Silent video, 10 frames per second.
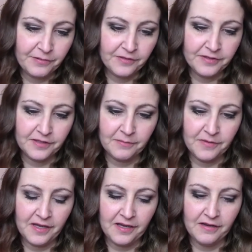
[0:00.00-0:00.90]
put some
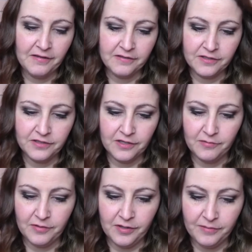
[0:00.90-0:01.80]
there to show
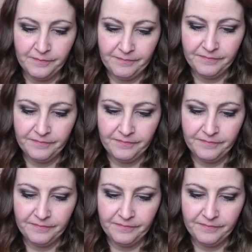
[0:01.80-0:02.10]
you,